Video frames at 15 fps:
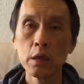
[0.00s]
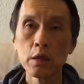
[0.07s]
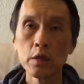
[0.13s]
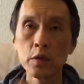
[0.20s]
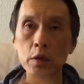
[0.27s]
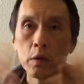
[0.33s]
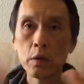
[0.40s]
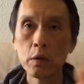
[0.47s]

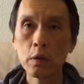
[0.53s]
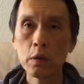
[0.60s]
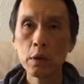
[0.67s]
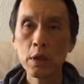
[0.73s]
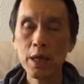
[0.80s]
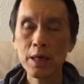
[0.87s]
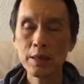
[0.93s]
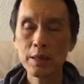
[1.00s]
So
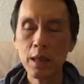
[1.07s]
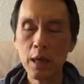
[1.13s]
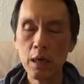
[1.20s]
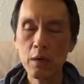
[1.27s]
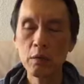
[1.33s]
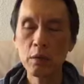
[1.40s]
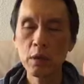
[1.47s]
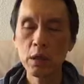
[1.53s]
that is
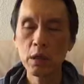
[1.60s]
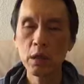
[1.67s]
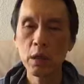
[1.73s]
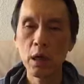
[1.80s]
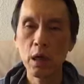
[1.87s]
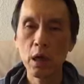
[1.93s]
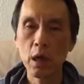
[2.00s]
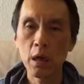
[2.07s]
how the
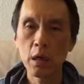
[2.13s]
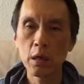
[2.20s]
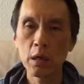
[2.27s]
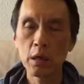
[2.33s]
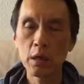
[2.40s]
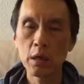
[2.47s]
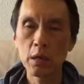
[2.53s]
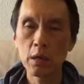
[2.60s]

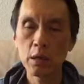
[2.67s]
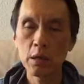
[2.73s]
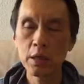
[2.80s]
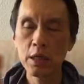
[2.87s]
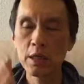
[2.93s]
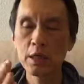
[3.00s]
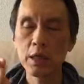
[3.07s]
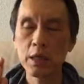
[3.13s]

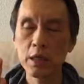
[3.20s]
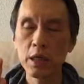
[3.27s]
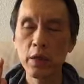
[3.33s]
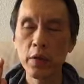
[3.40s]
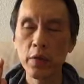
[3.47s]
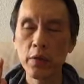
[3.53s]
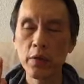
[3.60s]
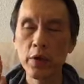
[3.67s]
6,
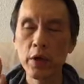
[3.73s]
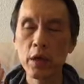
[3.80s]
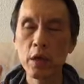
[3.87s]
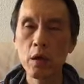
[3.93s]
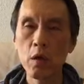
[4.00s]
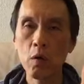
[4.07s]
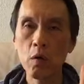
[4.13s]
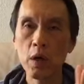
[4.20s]
13,
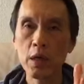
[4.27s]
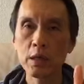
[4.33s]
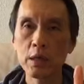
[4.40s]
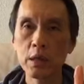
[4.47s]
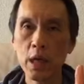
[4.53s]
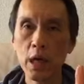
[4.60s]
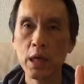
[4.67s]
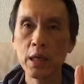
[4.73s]
3,
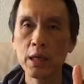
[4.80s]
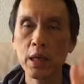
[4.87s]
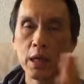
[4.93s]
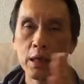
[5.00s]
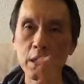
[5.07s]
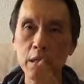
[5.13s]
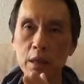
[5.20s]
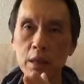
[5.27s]
Os9,
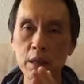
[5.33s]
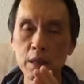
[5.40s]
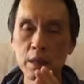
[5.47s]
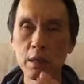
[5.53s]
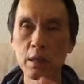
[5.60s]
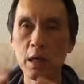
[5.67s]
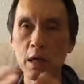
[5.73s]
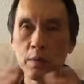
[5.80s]
and the
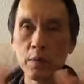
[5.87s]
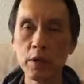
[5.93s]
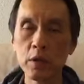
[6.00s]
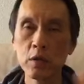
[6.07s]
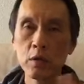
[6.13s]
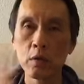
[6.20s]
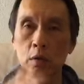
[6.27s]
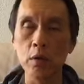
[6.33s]
disc come
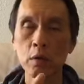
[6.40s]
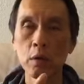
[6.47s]
into.